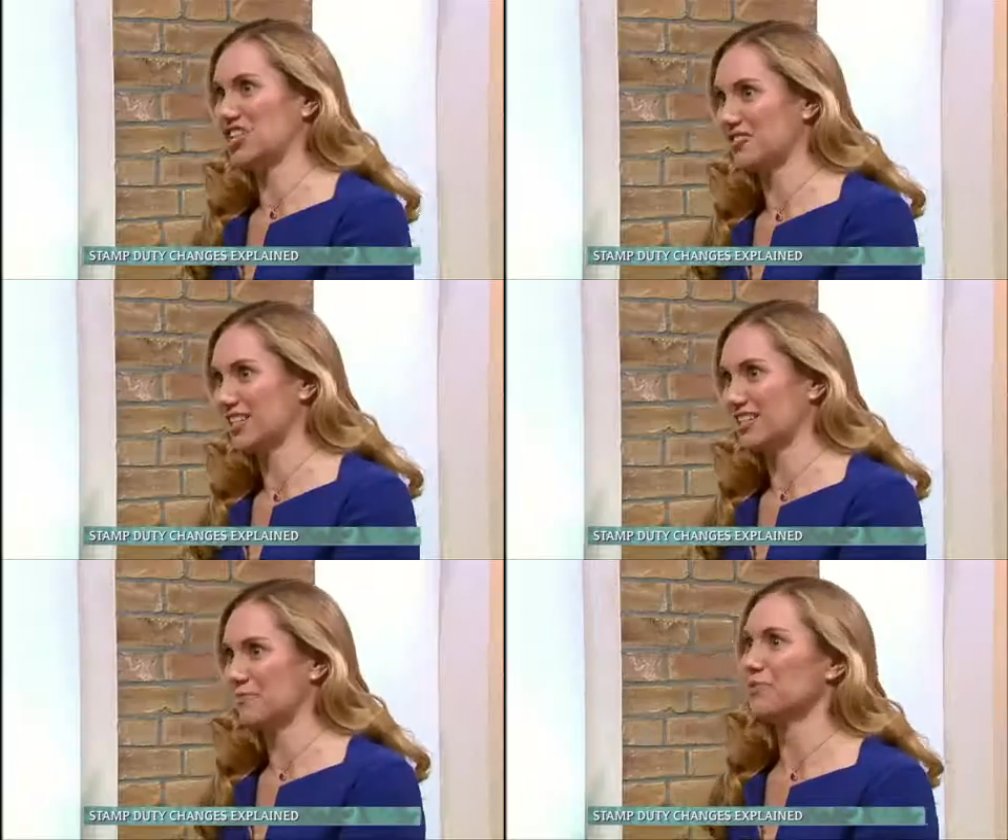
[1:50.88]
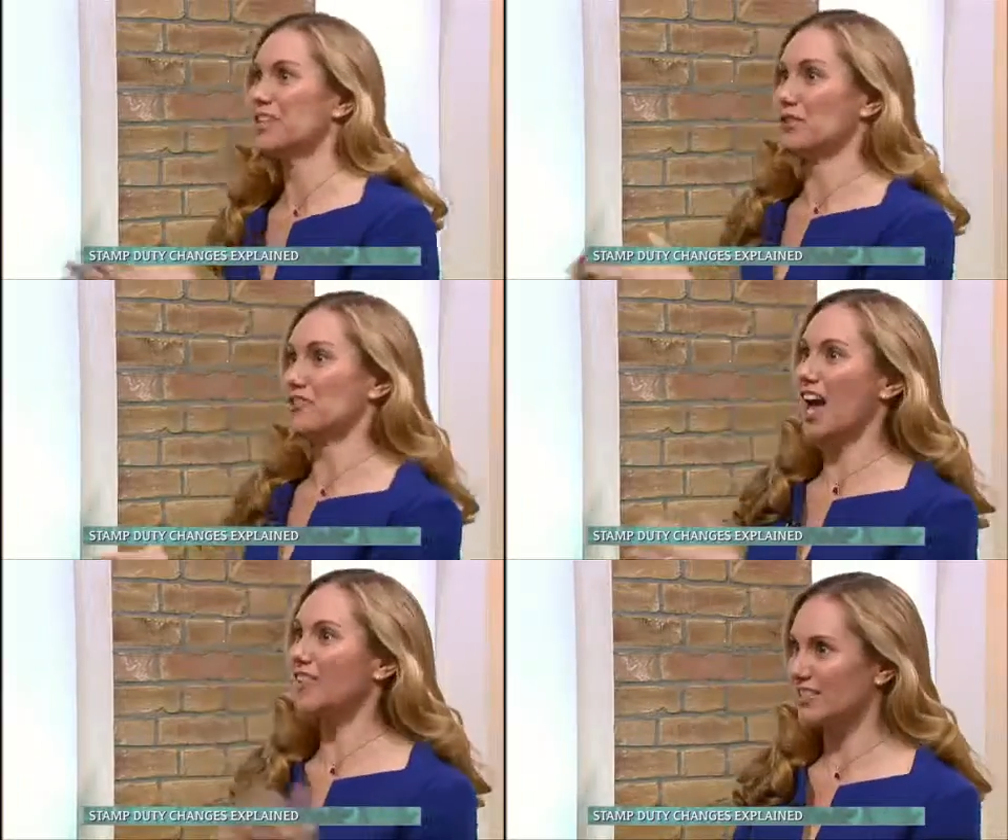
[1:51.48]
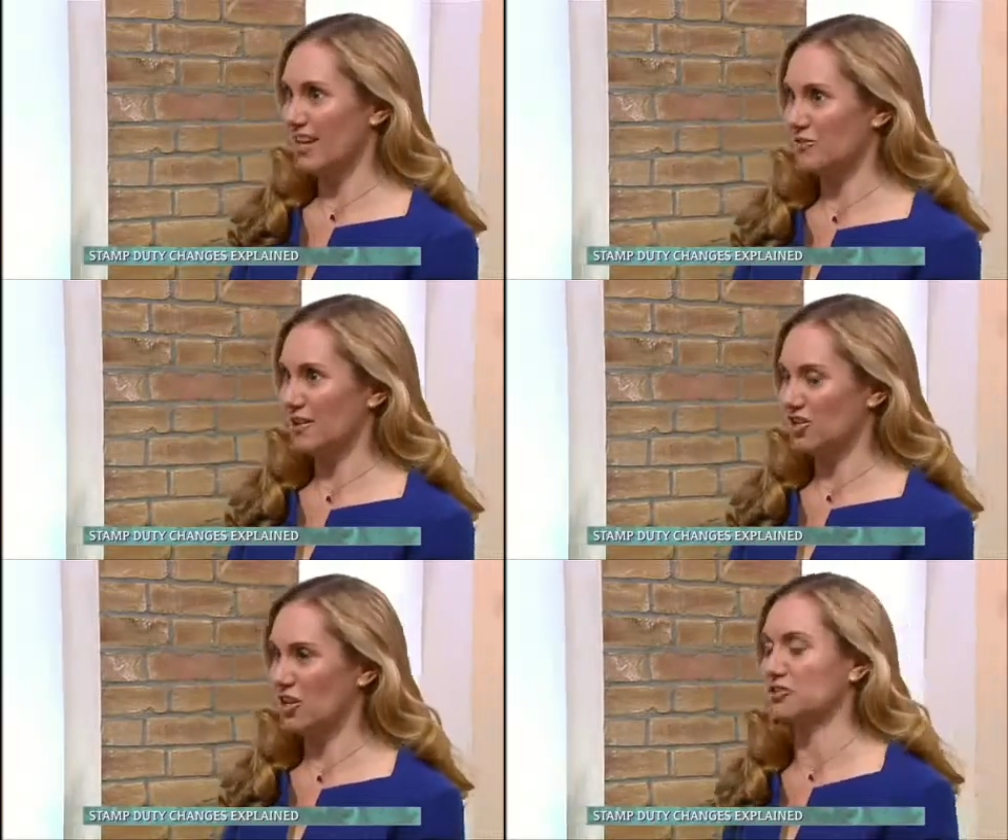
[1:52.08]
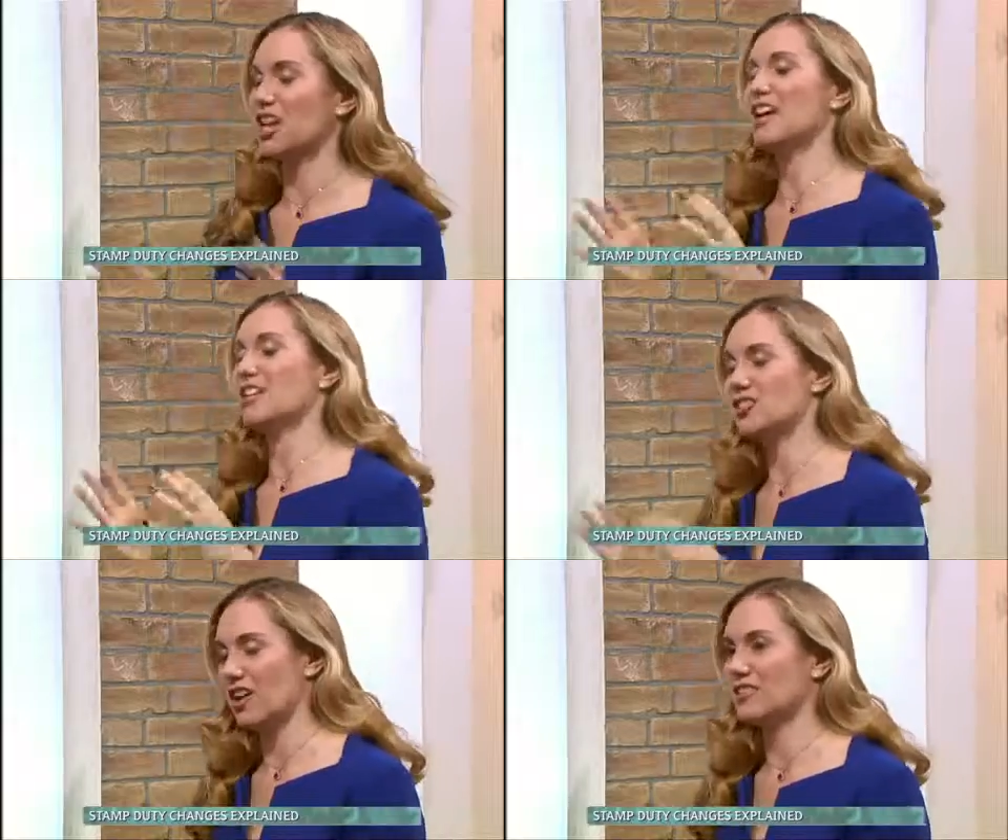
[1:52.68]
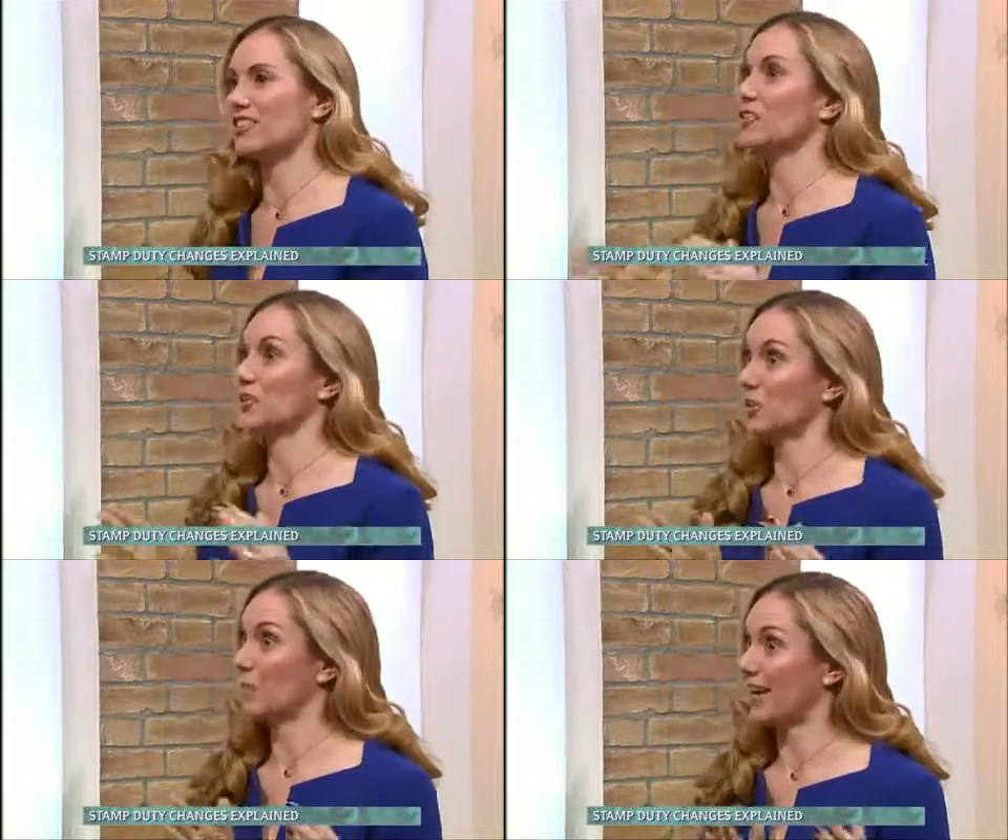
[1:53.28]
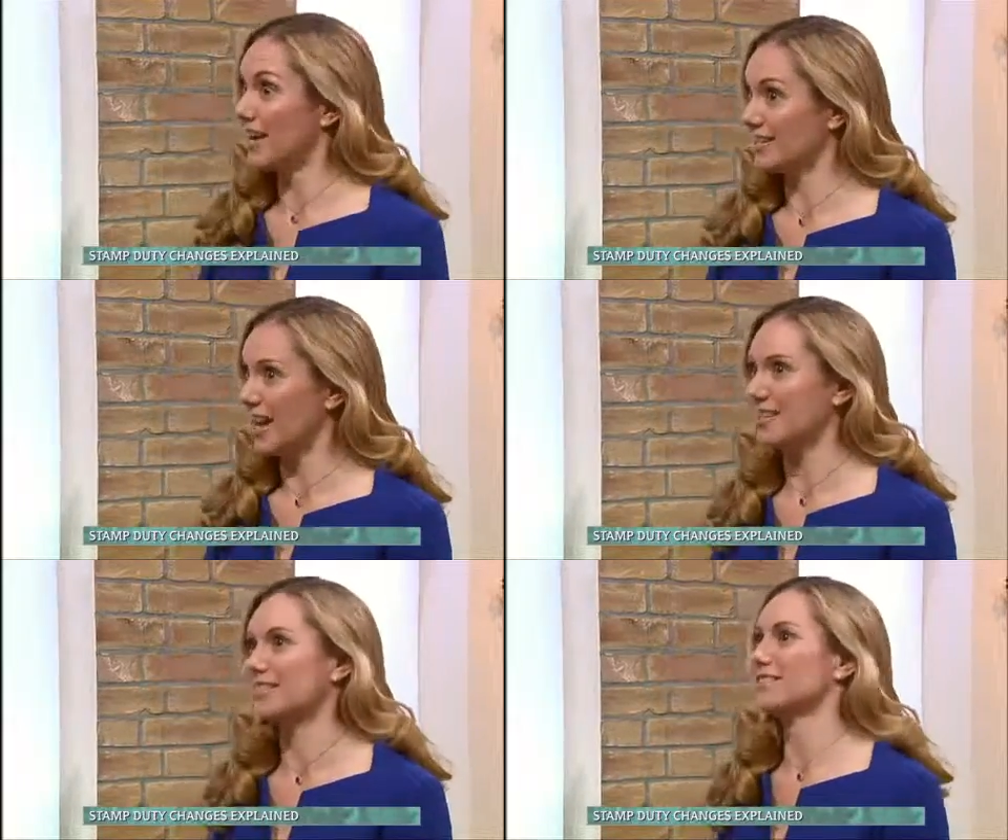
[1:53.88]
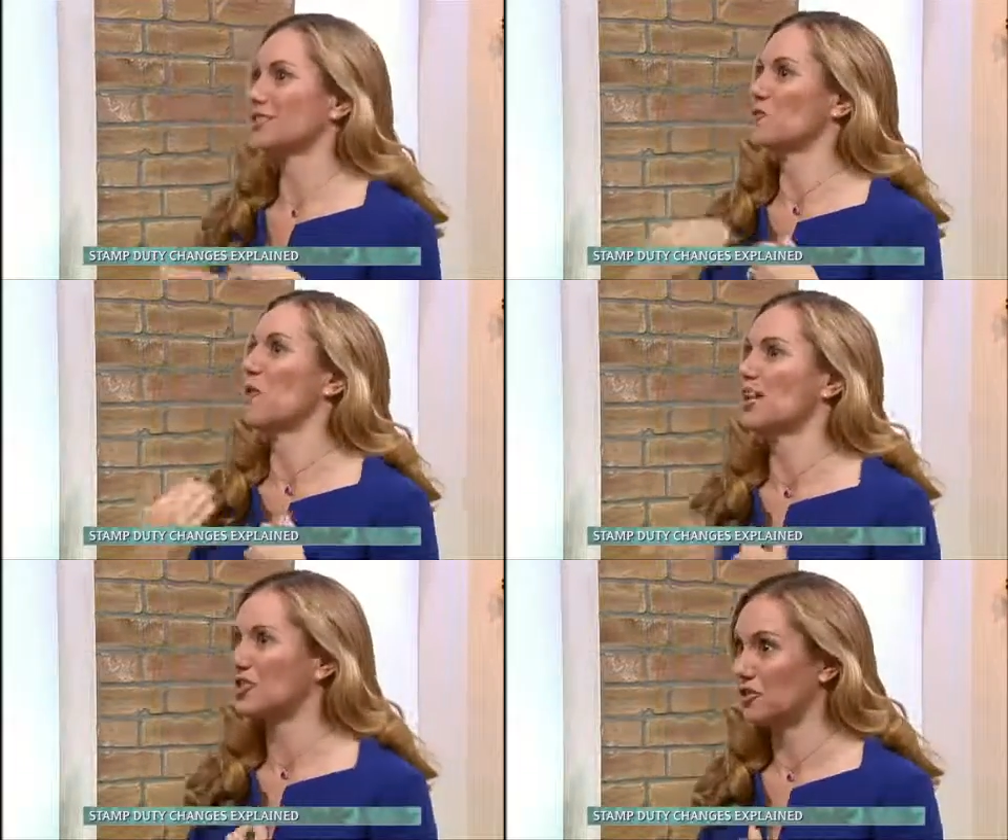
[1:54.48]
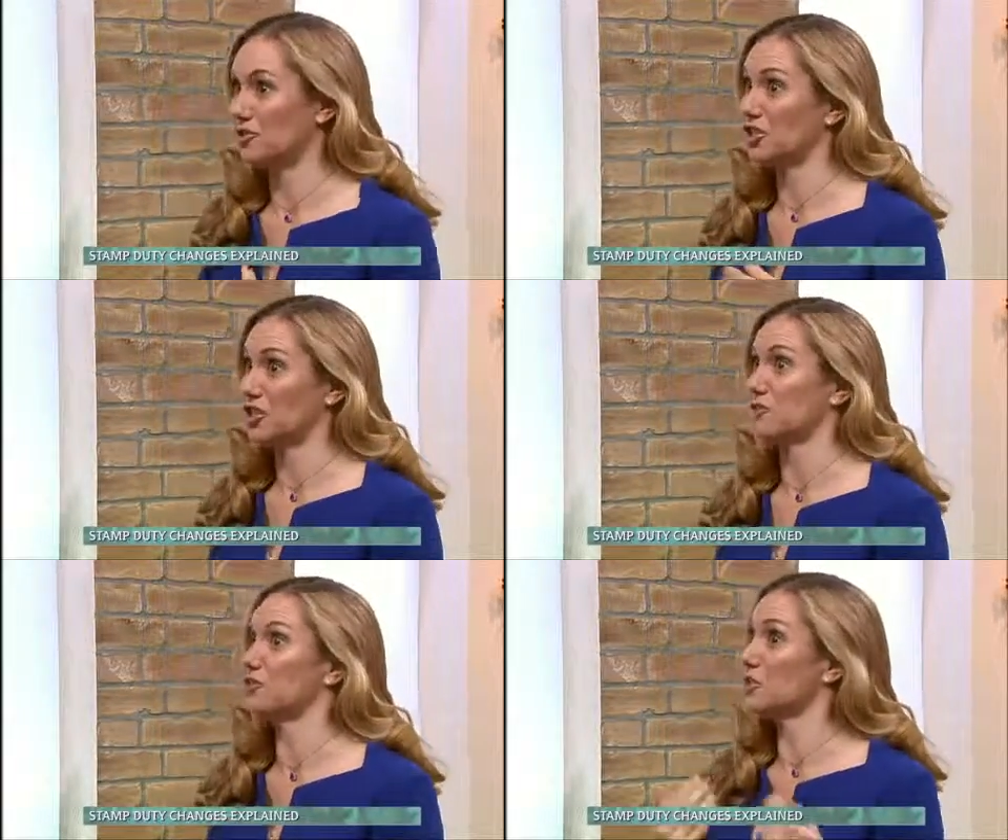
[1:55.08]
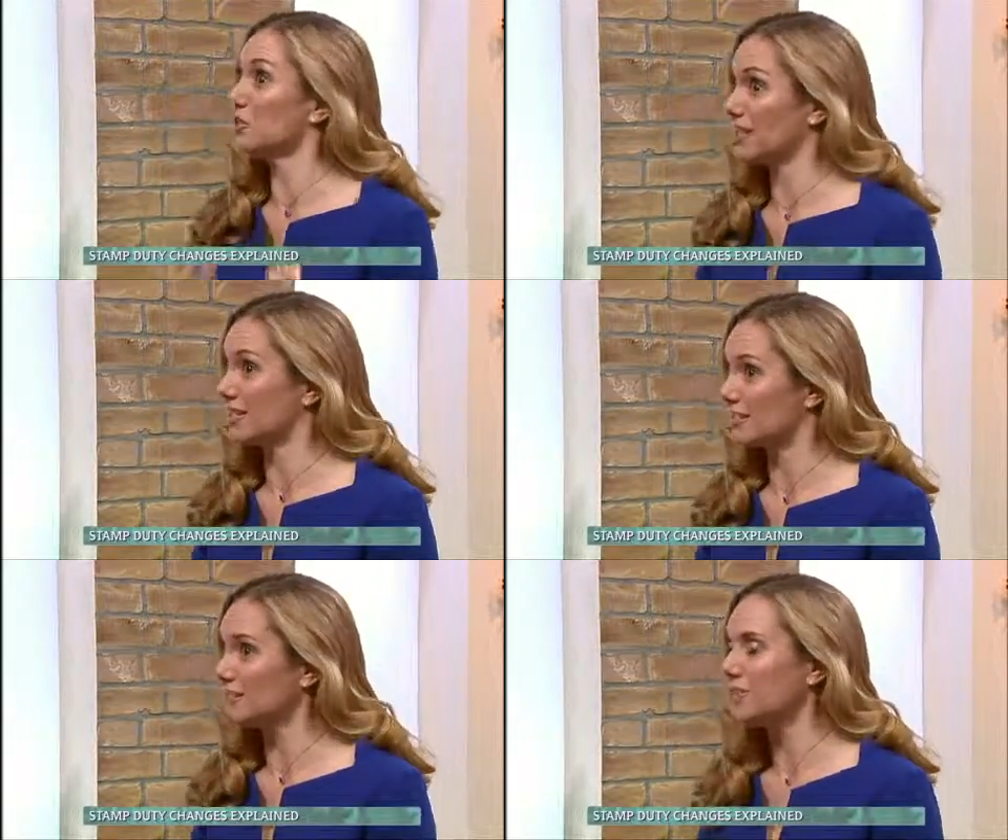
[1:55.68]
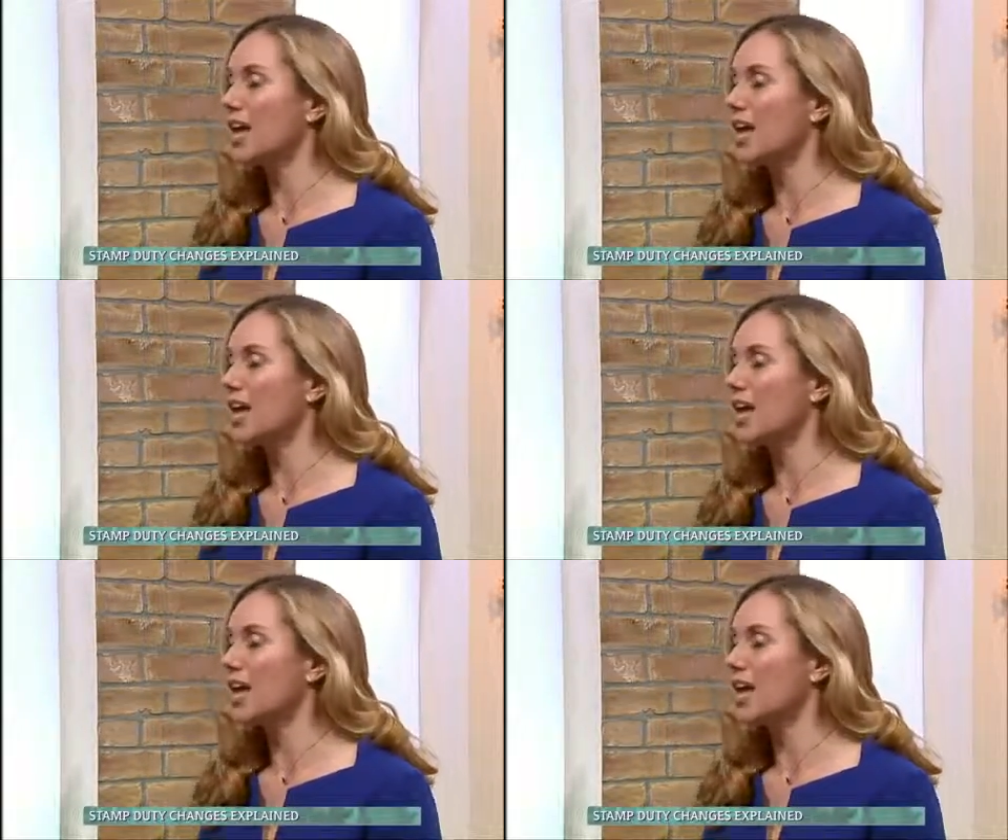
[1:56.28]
system. So if you're under that threshold, chances are you're going to pay less tax, so you might choose to use the new system.